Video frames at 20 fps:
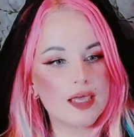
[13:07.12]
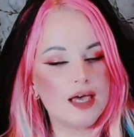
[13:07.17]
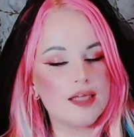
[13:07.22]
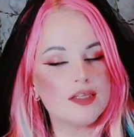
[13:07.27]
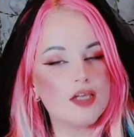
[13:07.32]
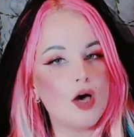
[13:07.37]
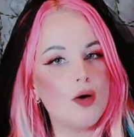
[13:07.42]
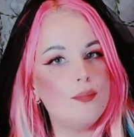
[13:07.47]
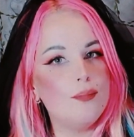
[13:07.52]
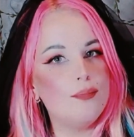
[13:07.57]

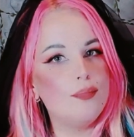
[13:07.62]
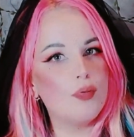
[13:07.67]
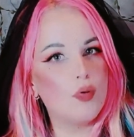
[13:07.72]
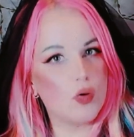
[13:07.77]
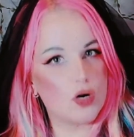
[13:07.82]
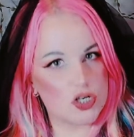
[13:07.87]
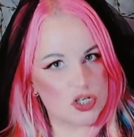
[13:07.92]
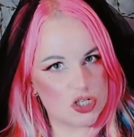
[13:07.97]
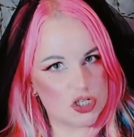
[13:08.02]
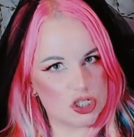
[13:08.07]

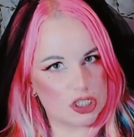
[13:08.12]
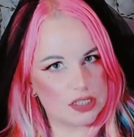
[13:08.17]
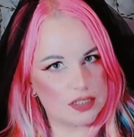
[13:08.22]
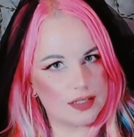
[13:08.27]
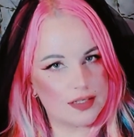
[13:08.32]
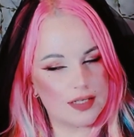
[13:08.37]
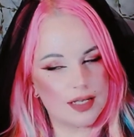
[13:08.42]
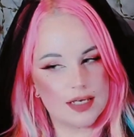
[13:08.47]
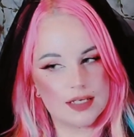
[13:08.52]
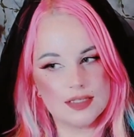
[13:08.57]
abortion,
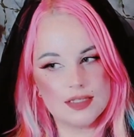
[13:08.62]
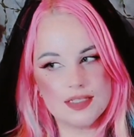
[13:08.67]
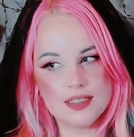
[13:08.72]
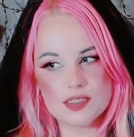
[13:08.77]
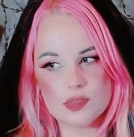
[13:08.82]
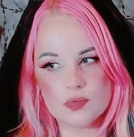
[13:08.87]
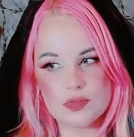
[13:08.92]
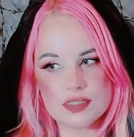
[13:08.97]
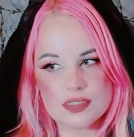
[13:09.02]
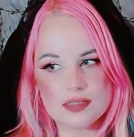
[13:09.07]
and like
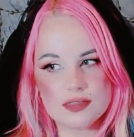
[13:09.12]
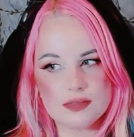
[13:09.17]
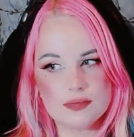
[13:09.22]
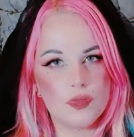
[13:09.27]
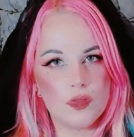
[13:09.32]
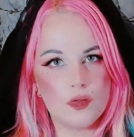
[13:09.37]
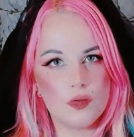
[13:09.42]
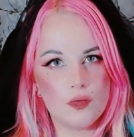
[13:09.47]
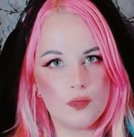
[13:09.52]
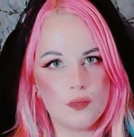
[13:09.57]
this was
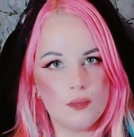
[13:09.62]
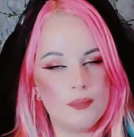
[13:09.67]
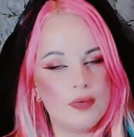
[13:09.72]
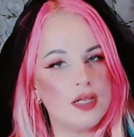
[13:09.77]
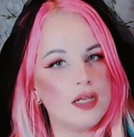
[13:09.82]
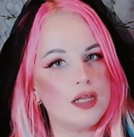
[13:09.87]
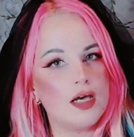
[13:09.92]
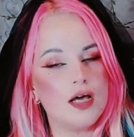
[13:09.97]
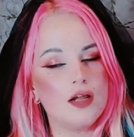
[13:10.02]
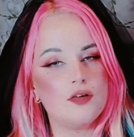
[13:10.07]

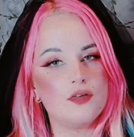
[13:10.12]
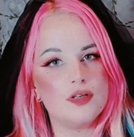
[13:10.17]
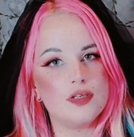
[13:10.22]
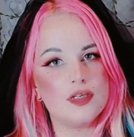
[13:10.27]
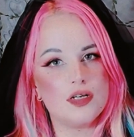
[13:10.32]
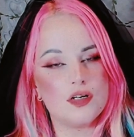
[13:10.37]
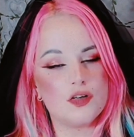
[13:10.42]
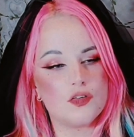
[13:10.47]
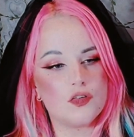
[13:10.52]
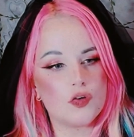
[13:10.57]
many hundred
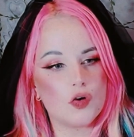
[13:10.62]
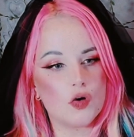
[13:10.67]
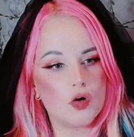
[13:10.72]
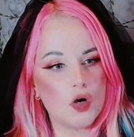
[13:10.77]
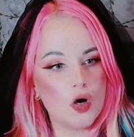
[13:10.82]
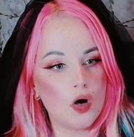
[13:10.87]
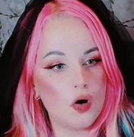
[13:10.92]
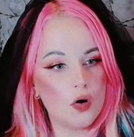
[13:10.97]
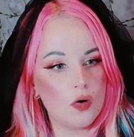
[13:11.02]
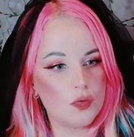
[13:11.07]
years
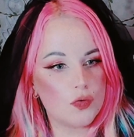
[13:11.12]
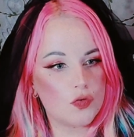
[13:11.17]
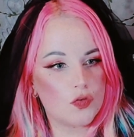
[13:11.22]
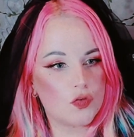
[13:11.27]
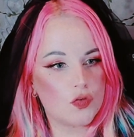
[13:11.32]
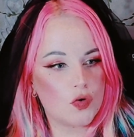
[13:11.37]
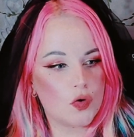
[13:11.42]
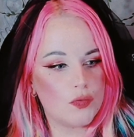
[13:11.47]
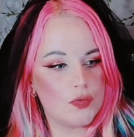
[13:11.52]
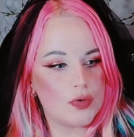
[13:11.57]
ago,
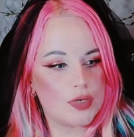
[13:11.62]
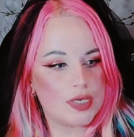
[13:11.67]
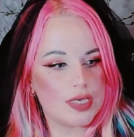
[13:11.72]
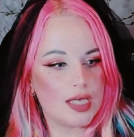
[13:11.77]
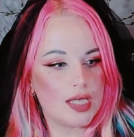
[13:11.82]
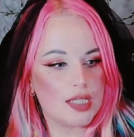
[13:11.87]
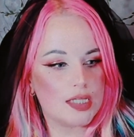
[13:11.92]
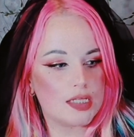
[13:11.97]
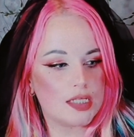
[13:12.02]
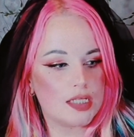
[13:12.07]
so you
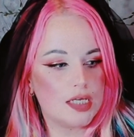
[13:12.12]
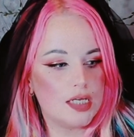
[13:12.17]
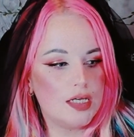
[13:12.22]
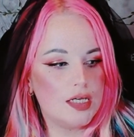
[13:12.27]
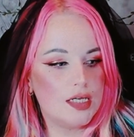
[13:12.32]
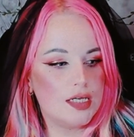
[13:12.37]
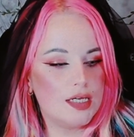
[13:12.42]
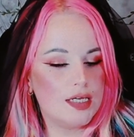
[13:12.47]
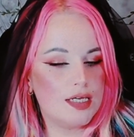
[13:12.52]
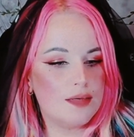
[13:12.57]
can
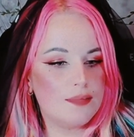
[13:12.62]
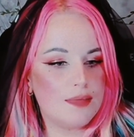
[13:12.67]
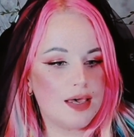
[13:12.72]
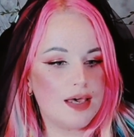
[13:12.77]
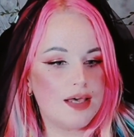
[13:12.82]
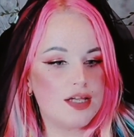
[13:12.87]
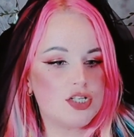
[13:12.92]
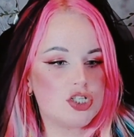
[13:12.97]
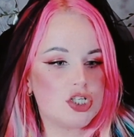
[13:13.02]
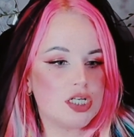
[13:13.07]

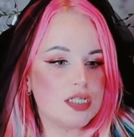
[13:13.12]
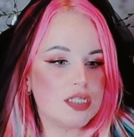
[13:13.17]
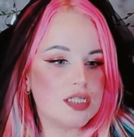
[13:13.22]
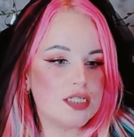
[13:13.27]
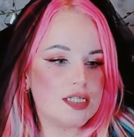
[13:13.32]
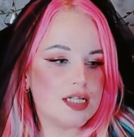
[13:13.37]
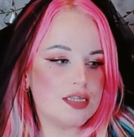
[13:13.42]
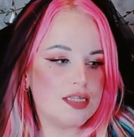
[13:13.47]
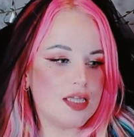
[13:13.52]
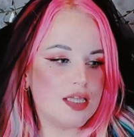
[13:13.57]
imagine
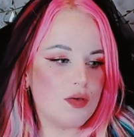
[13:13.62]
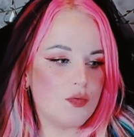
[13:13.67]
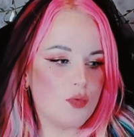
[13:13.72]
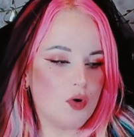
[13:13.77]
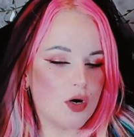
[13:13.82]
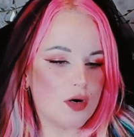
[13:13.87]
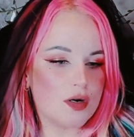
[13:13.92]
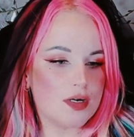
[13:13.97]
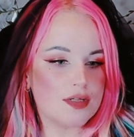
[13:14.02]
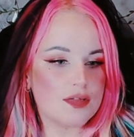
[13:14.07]
that they
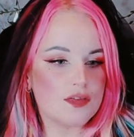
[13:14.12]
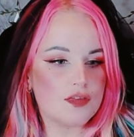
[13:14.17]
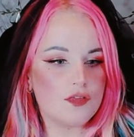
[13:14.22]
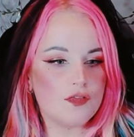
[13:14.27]
were